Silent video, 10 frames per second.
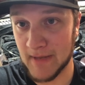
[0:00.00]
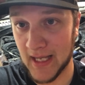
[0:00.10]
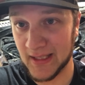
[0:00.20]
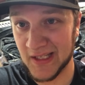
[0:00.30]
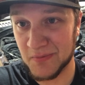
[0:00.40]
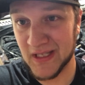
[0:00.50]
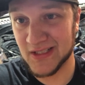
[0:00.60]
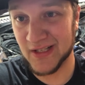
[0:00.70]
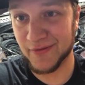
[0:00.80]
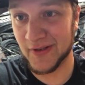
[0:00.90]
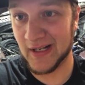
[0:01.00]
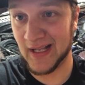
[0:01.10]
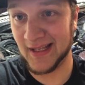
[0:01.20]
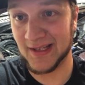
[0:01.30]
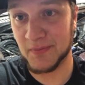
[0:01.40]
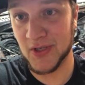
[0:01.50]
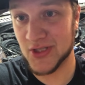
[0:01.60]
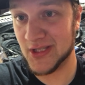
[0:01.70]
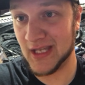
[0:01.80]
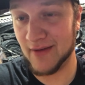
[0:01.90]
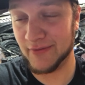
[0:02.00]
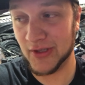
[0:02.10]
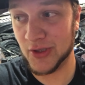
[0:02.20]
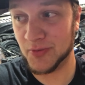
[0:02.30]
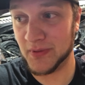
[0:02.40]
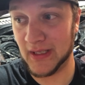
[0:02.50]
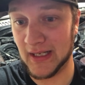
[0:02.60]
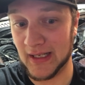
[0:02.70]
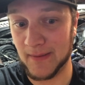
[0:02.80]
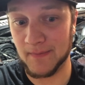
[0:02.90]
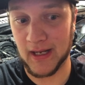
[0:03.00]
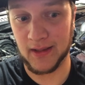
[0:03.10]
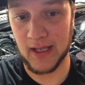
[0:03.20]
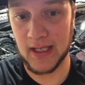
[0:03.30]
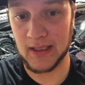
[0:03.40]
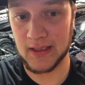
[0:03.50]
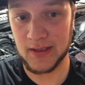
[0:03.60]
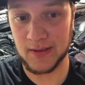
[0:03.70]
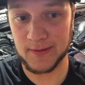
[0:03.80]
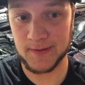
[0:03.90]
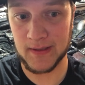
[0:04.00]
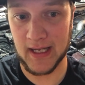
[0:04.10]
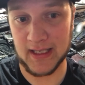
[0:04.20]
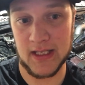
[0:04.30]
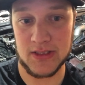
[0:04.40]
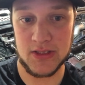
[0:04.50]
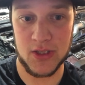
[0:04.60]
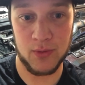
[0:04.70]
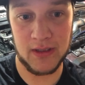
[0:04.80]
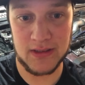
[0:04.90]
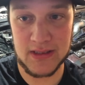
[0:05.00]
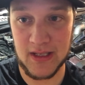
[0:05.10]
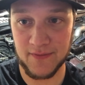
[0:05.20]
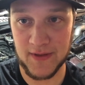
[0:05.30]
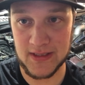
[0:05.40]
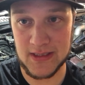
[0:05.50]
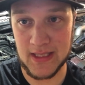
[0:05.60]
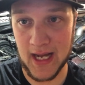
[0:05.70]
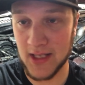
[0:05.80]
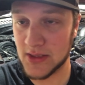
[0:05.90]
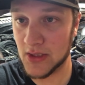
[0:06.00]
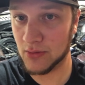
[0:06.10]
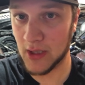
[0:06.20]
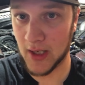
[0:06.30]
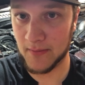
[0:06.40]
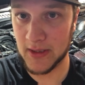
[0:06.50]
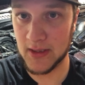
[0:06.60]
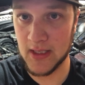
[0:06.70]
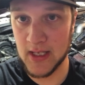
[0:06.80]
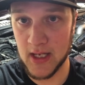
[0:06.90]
I like being different. I like pushing the envelope. I like, I guess, doing stuff that's not so common.